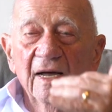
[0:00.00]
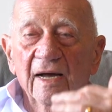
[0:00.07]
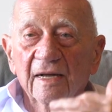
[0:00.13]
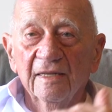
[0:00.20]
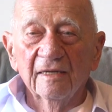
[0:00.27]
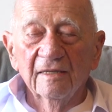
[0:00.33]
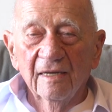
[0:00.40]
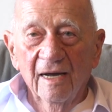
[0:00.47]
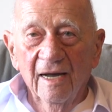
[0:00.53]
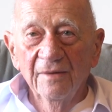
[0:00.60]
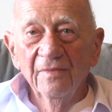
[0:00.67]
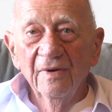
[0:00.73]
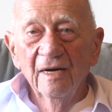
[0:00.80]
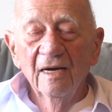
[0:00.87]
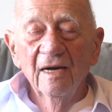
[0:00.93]
at the time.
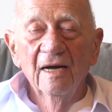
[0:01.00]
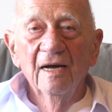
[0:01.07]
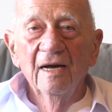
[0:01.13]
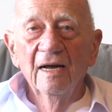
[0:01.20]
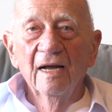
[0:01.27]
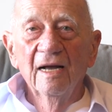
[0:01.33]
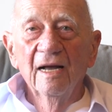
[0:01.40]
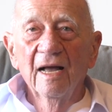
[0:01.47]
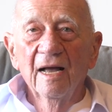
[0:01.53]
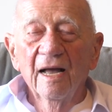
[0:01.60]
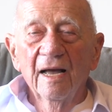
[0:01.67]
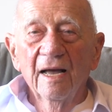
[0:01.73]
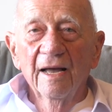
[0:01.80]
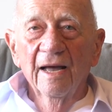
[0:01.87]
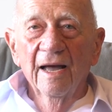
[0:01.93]

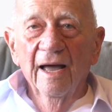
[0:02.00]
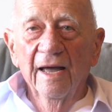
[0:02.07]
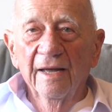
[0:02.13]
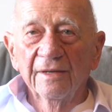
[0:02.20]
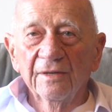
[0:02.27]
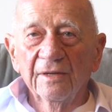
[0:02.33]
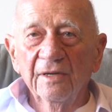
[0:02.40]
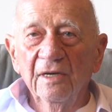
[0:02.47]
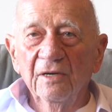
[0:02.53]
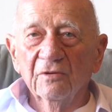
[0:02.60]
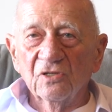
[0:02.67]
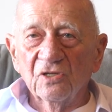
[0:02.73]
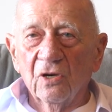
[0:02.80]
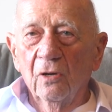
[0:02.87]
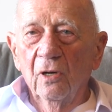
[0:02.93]
And he
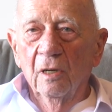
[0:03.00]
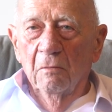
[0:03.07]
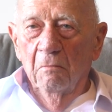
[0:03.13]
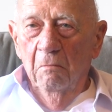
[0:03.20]
was going,